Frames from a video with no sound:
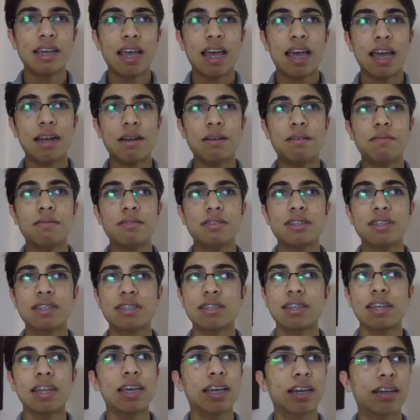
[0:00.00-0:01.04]
and
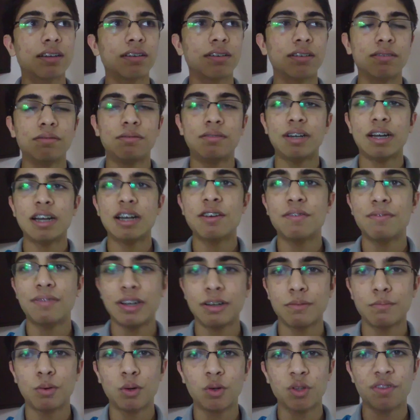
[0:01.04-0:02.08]
just like trying to
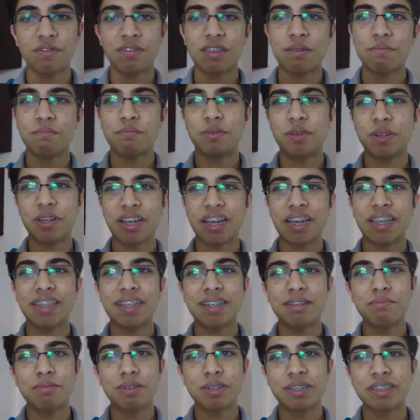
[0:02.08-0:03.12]
fit both of them
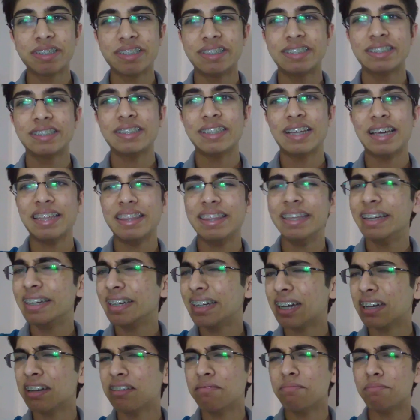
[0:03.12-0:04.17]
together because I think
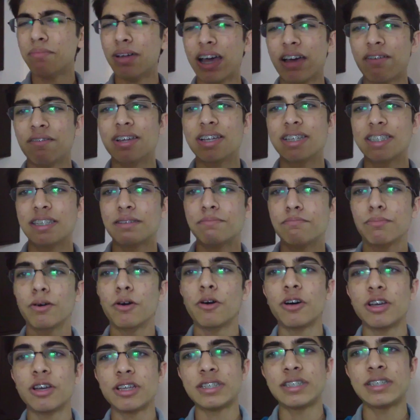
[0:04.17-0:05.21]
I'm having some
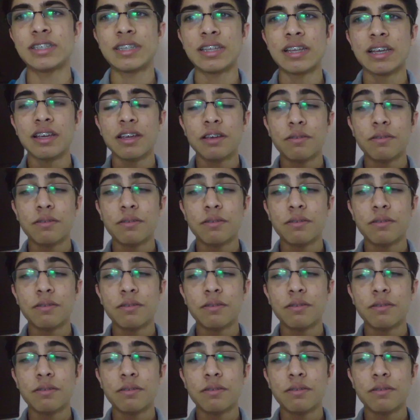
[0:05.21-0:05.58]
pause